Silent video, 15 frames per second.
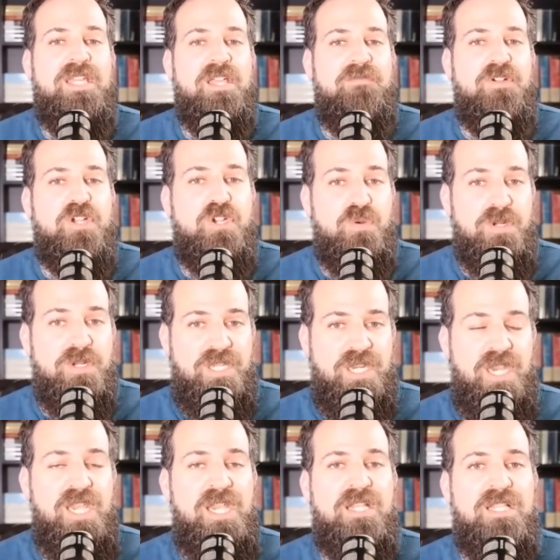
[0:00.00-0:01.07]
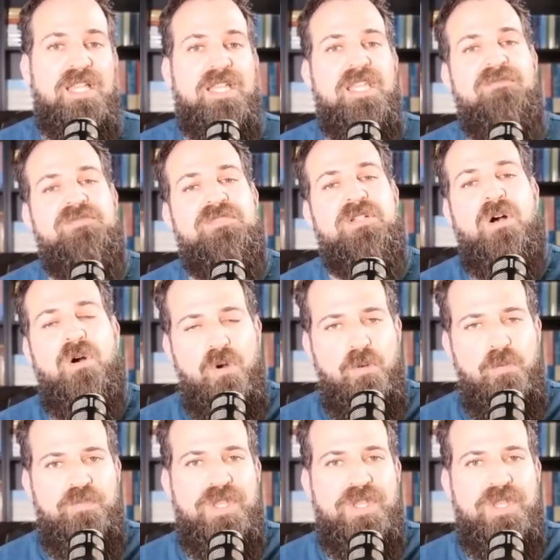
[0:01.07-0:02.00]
critique that gives hope,